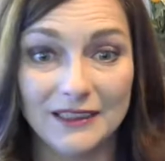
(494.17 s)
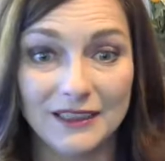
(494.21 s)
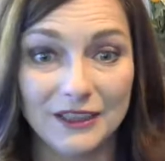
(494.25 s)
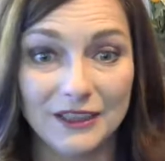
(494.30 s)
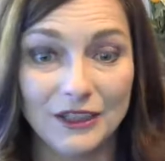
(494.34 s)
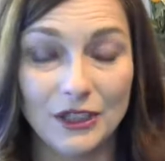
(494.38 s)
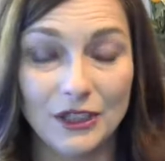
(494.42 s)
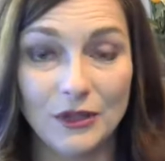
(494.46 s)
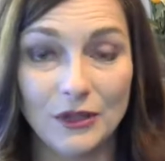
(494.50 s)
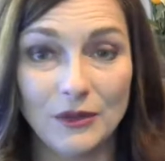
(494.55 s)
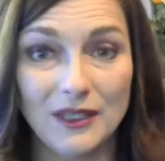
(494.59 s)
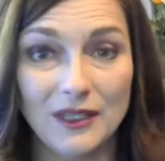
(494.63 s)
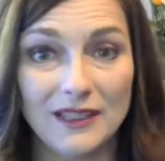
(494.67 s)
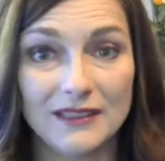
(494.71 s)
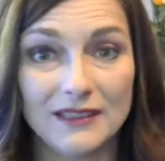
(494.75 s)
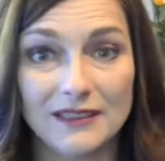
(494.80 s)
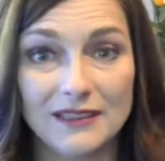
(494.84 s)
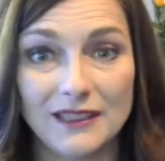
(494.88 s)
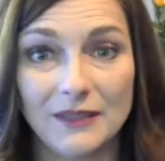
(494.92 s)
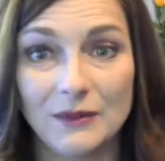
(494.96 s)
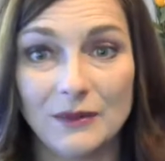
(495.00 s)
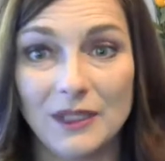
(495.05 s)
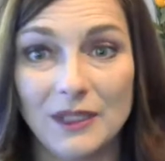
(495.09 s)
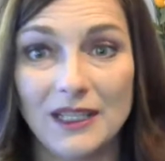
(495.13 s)
You know,
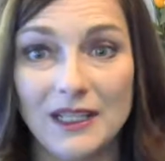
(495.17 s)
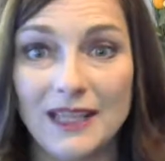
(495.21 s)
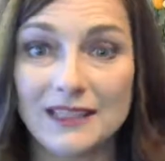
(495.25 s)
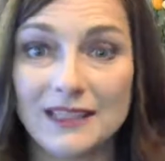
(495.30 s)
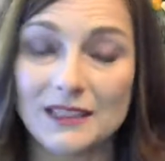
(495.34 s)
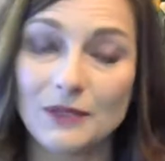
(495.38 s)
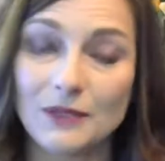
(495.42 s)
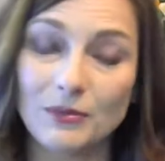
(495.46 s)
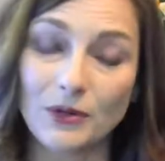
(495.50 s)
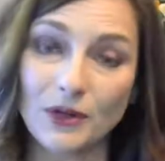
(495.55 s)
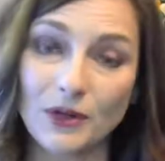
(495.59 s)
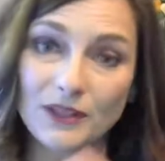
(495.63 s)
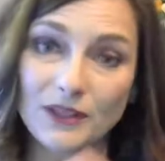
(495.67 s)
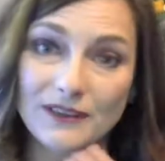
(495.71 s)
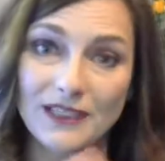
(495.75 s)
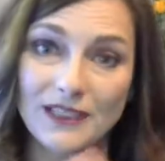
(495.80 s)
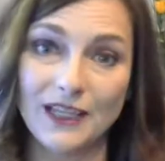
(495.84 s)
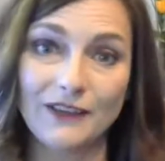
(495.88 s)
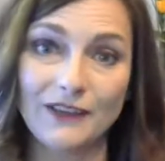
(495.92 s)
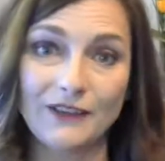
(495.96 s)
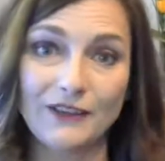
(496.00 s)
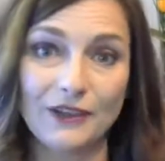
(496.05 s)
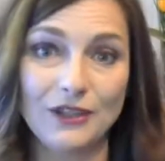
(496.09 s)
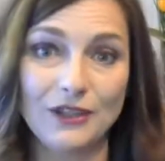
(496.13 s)
when that's an important
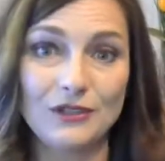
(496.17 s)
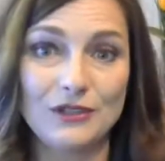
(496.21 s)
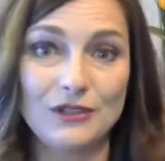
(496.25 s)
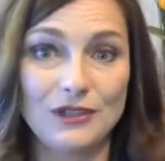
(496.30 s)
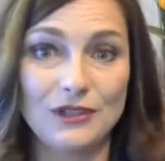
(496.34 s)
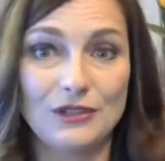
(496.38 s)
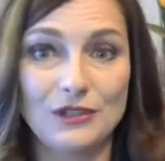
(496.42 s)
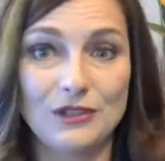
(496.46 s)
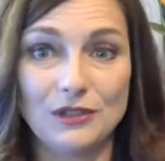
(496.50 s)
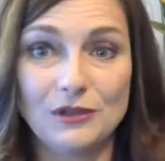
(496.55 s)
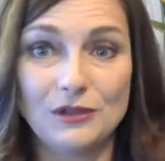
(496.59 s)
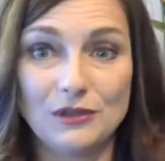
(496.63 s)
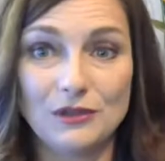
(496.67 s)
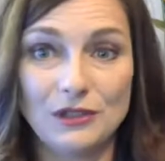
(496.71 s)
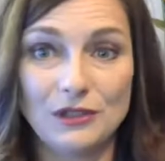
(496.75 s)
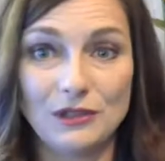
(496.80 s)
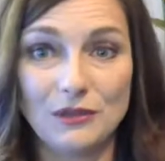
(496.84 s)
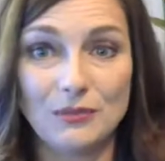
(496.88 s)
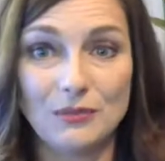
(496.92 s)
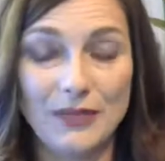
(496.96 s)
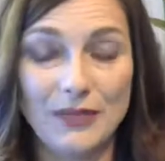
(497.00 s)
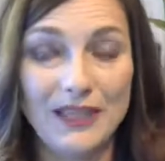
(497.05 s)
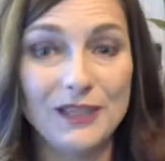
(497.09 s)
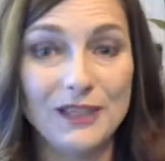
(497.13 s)
thing for you to do,
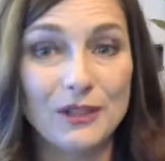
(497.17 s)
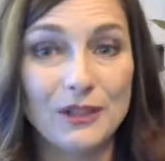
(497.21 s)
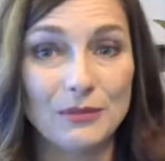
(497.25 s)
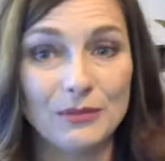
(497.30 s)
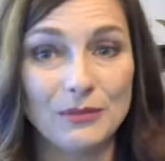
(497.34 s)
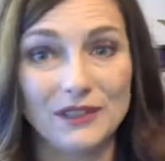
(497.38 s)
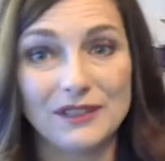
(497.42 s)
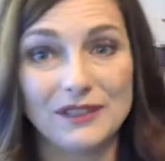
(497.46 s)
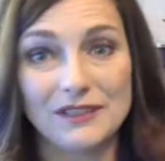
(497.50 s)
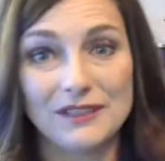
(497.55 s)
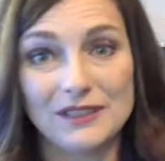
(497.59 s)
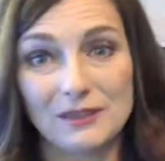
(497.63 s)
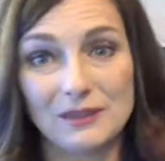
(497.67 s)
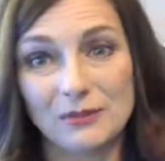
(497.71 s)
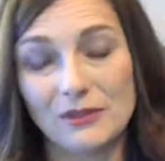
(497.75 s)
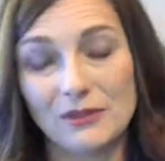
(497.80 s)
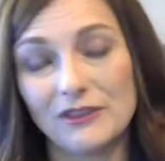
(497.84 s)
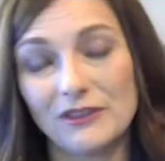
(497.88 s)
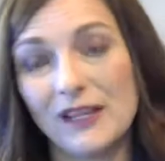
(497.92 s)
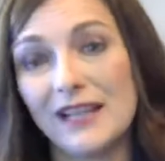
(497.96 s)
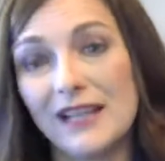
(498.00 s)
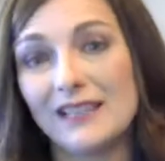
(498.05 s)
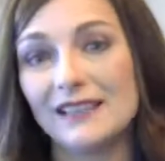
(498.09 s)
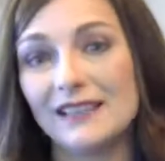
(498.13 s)
to pay your bills and
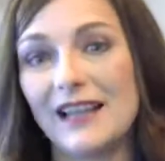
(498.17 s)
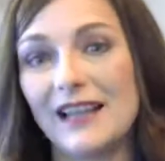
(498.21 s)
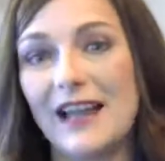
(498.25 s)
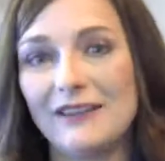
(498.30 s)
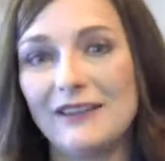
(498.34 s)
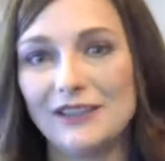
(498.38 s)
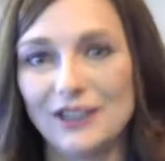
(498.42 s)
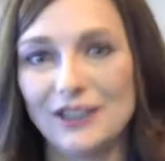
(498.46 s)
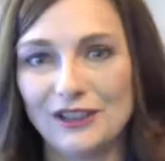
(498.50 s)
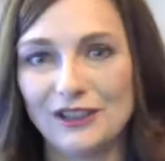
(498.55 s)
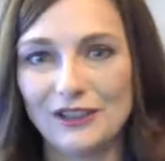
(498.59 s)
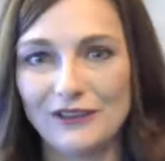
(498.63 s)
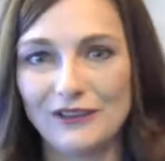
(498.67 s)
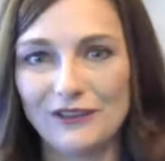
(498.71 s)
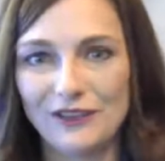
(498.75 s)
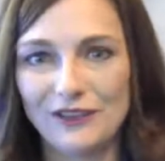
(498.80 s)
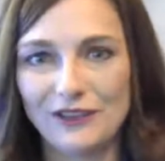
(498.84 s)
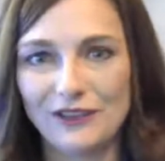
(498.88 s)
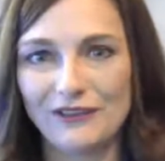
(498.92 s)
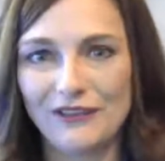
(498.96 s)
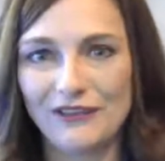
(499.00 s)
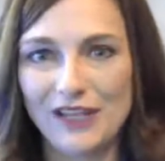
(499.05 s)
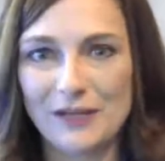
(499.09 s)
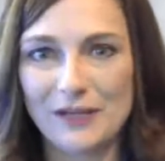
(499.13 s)
provide a livelihood for
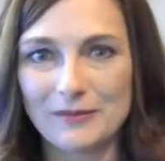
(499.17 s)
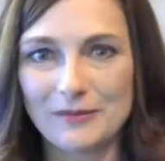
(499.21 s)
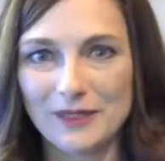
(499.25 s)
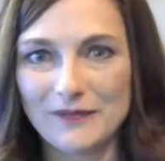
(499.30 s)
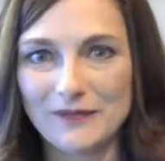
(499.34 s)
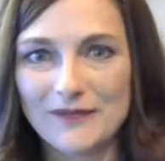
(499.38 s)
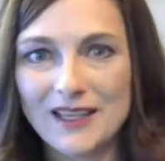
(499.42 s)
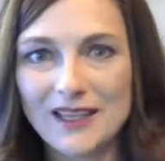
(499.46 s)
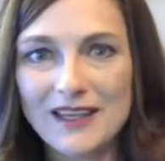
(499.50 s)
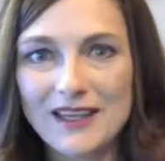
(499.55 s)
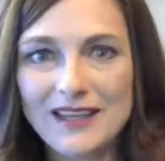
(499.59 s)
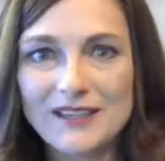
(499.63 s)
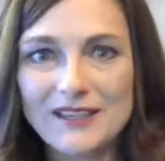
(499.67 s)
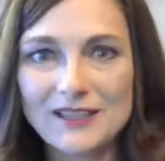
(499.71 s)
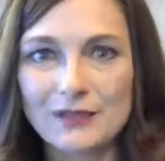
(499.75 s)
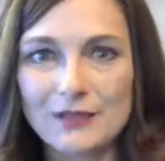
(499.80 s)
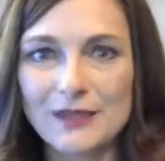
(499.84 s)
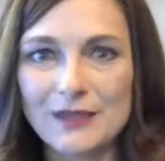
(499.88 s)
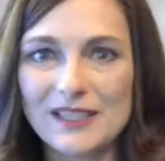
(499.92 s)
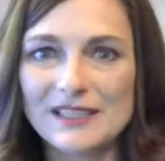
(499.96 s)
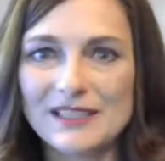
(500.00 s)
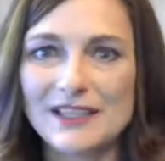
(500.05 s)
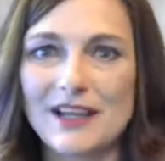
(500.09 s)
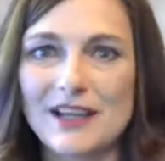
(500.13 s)
your family. So
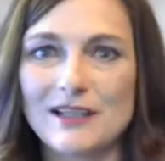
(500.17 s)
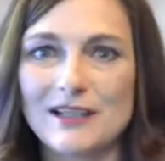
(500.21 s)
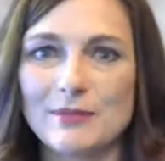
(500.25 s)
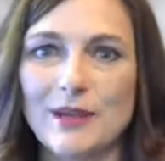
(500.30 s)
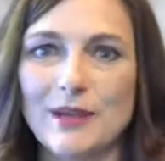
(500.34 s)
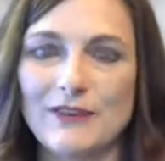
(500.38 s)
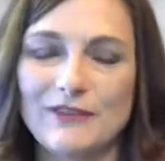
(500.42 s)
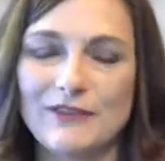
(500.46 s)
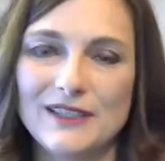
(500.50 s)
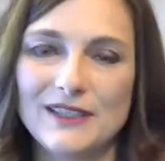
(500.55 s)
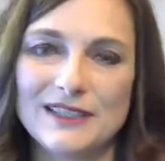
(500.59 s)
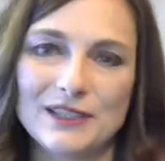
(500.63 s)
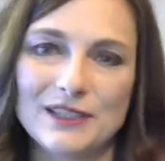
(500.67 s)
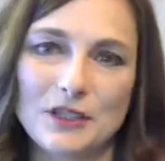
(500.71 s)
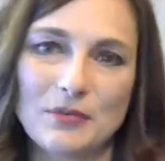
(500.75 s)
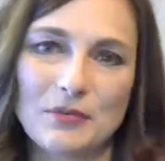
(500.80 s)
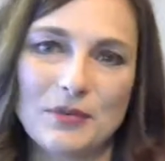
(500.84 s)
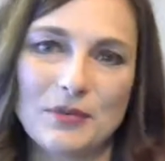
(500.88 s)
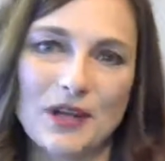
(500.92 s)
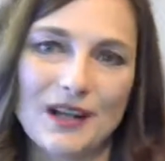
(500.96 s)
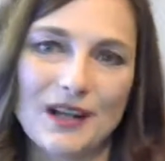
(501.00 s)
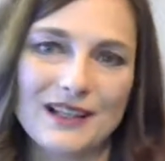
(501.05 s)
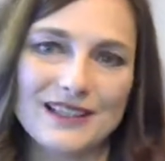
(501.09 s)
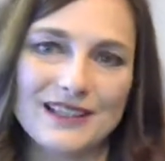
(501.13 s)
we just talked about physical
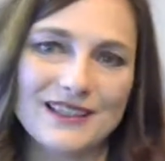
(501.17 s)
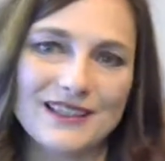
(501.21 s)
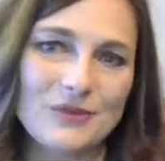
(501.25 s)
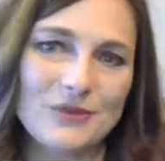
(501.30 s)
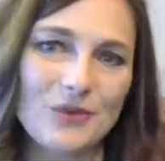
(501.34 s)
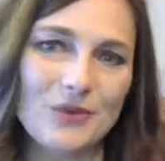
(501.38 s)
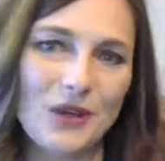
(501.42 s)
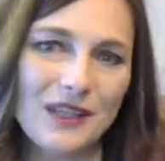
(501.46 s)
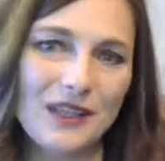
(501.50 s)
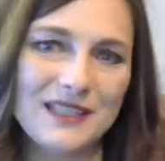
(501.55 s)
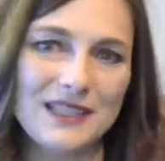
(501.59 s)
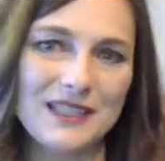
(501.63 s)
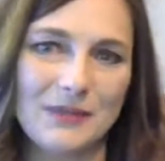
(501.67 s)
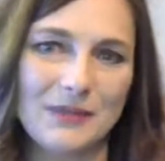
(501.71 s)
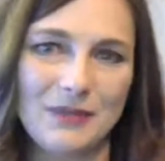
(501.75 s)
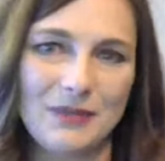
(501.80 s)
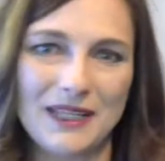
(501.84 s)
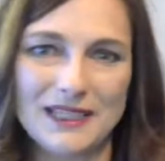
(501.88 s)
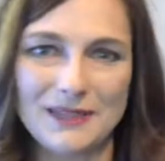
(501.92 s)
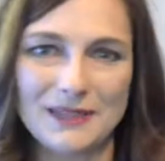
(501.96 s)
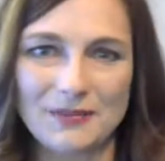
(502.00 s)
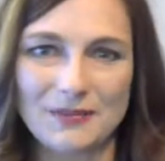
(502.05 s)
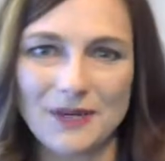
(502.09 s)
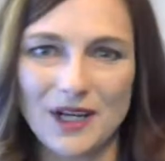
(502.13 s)
products and
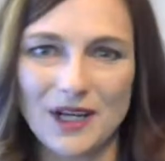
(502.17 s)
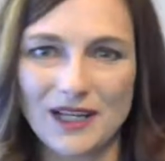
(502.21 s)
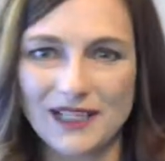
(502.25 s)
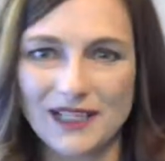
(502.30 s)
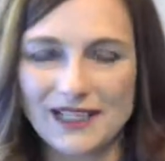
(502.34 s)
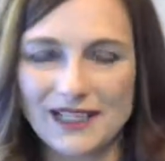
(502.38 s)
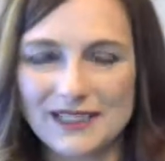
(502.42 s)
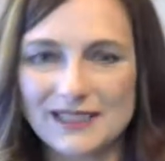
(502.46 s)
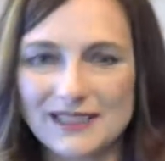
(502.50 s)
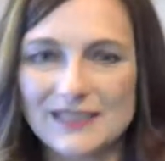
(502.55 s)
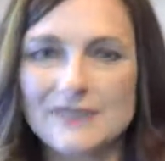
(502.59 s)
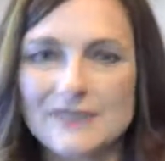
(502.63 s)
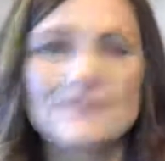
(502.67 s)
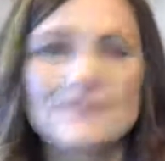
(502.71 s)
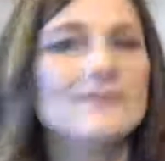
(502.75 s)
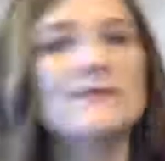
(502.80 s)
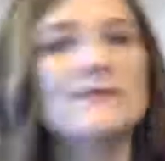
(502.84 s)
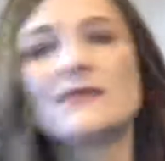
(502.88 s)
royalty-based products.